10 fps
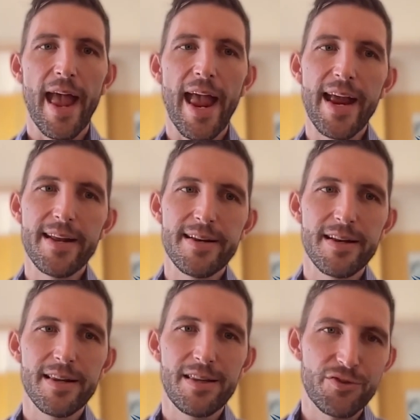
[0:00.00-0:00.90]
And
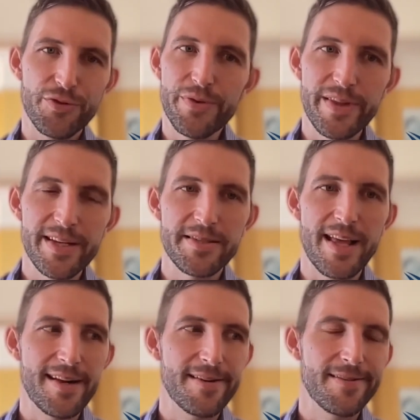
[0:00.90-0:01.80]
the truth is
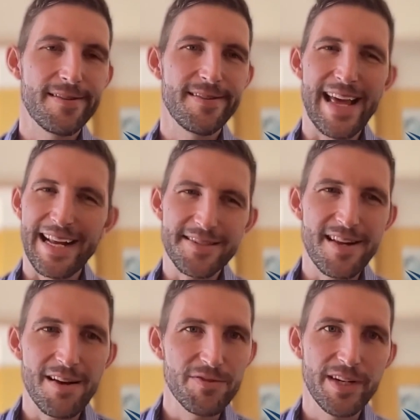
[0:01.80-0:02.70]
that that's
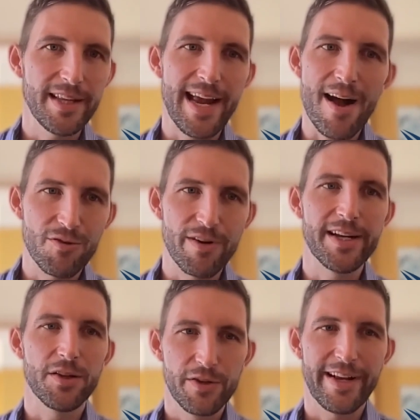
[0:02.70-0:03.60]
not really how
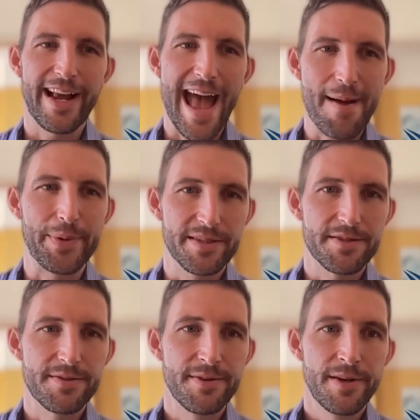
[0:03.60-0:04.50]
great learning
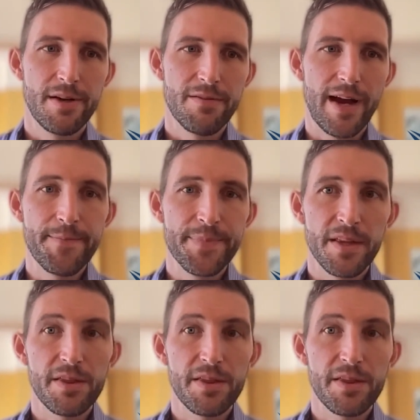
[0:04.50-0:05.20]
happens, right?